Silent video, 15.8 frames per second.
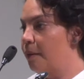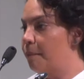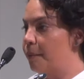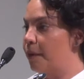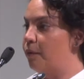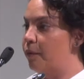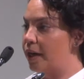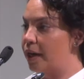
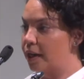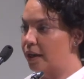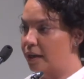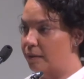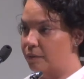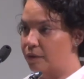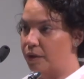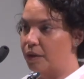But when it
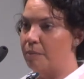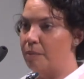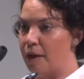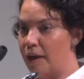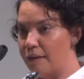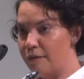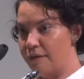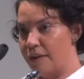comes to
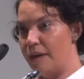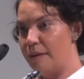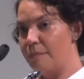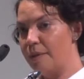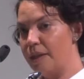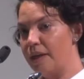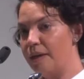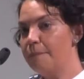my
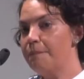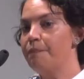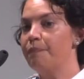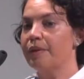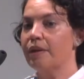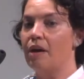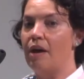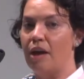family,
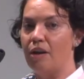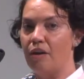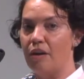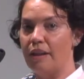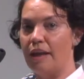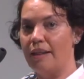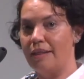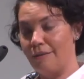I know
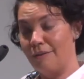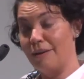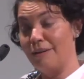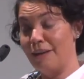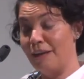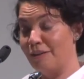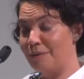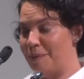that there is
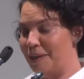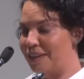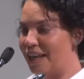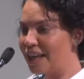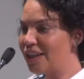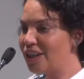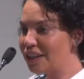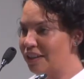
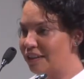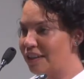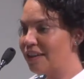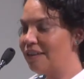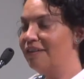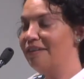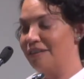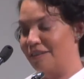expectations
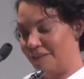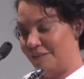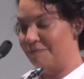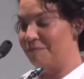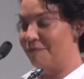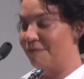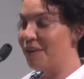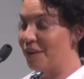and
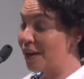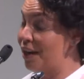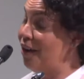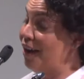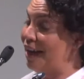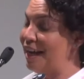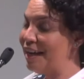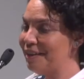very
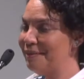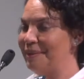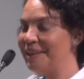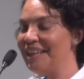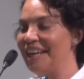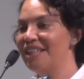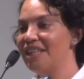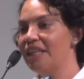high
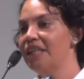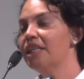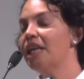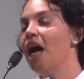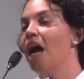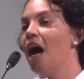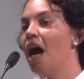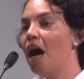expectations,
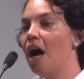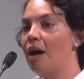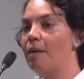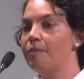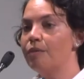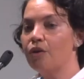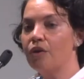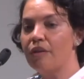
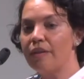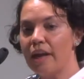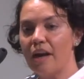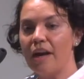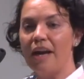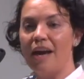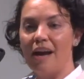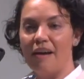um, you know, that
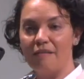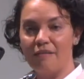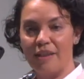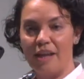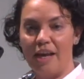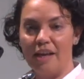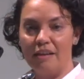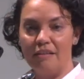I have
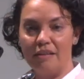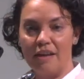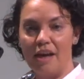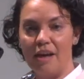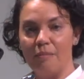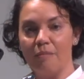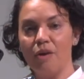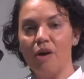that
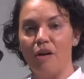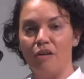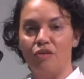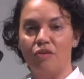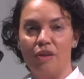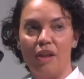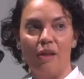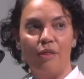um,
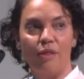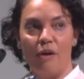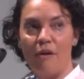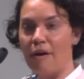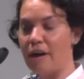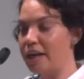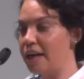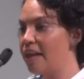cultural
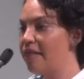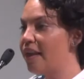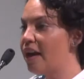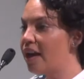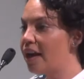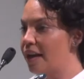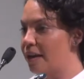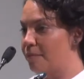authority and that
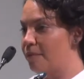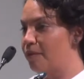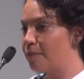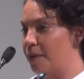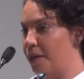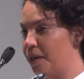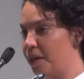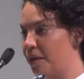I am
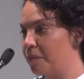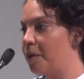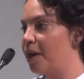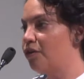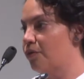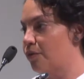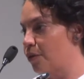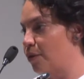speaking my
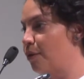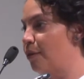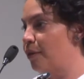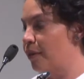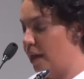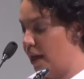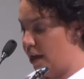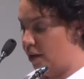truth
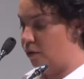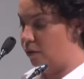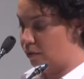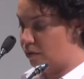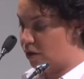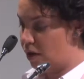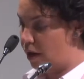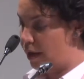at all
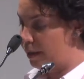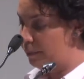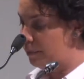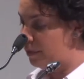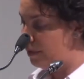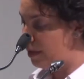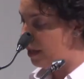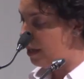times.